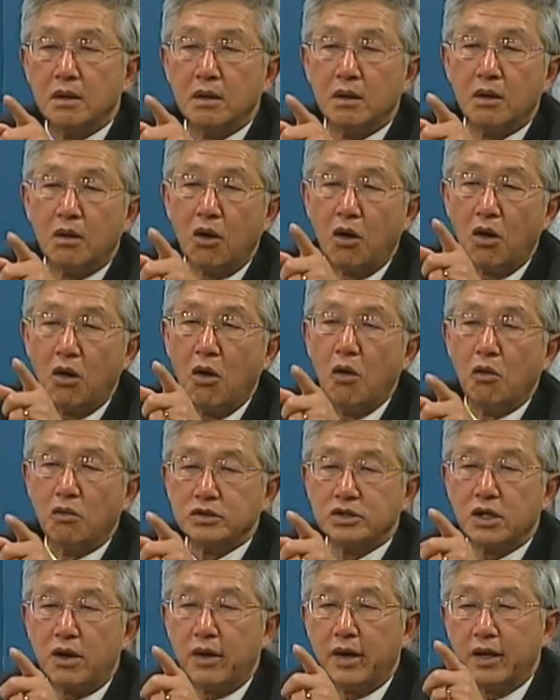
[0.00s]
Or O,
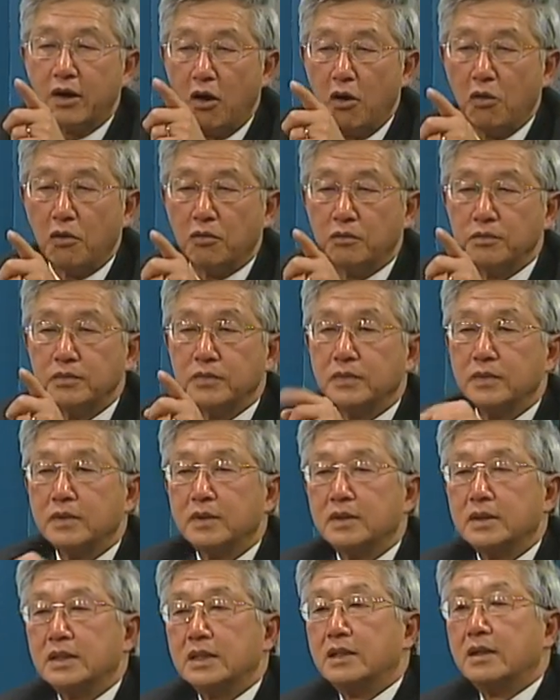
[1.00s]
sorry, O.
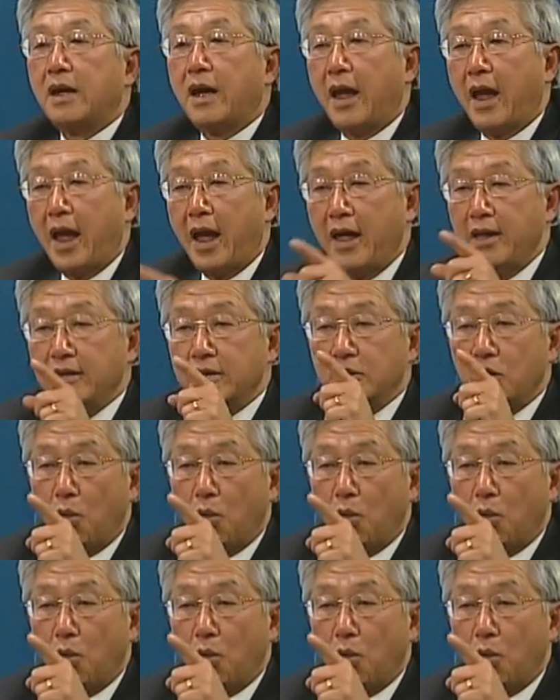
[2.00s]
And